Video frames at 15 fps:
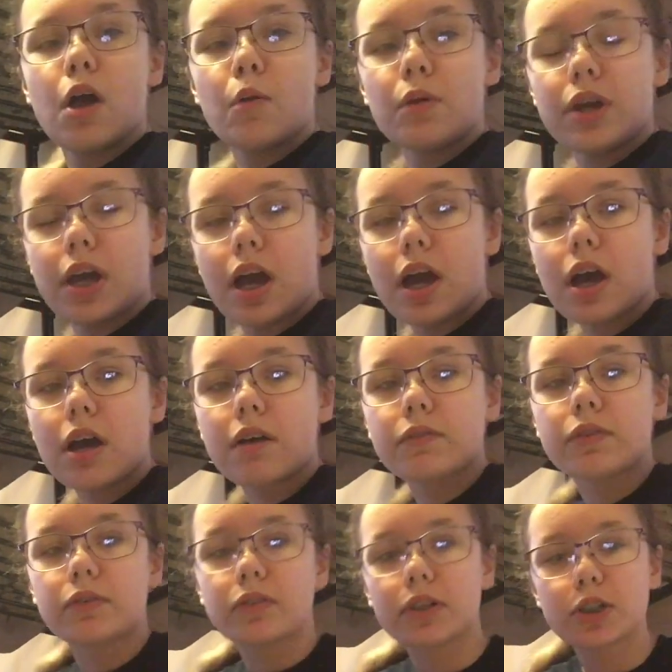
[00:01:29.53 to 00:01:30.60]
We
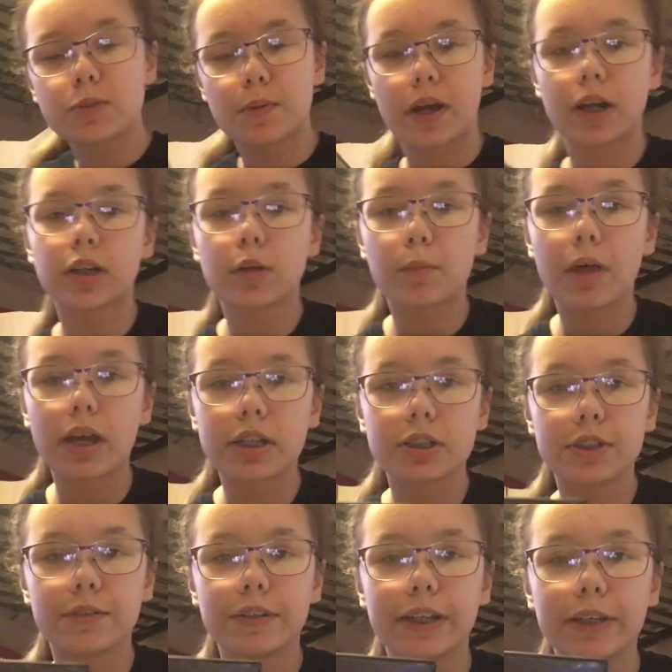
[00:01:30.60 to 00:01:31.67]
have the first Paranormal
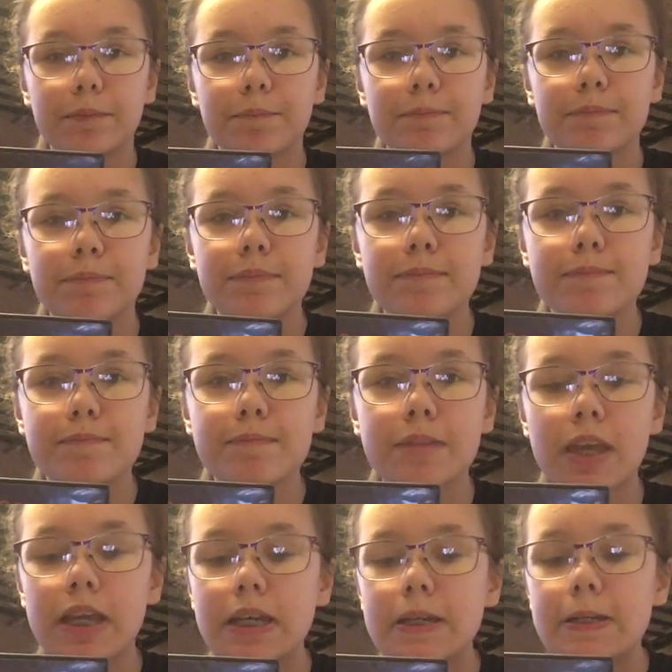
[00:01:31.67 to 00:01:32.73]
Activity.
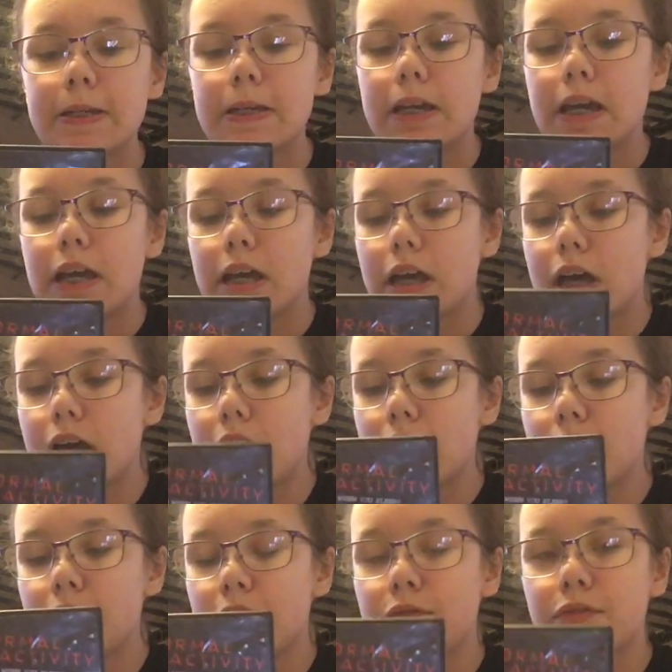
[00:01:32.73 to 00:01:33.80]

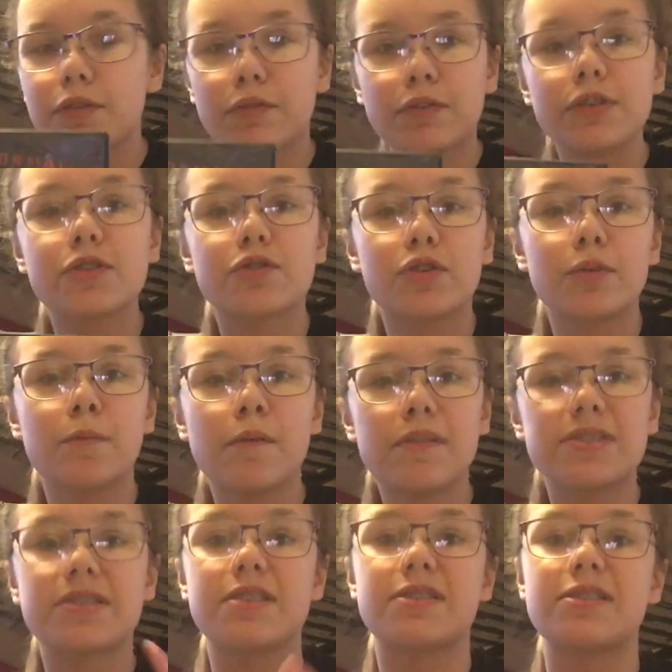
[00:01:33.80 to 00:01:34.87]
Of the first three
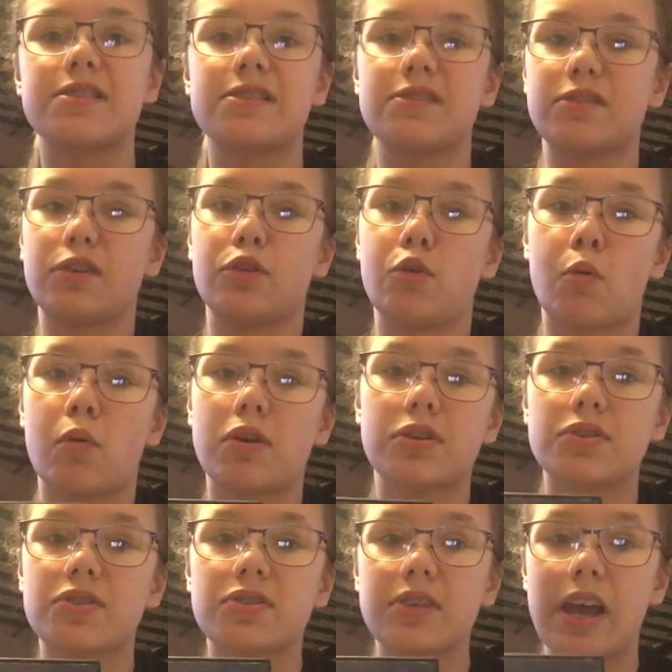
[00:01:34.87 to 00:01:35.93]
movies, this is easily the
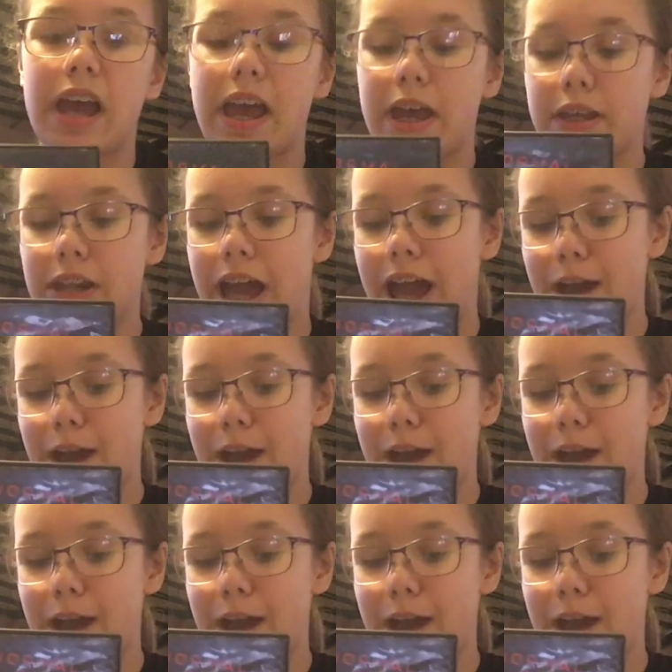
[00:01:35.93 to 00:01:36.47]
worst. And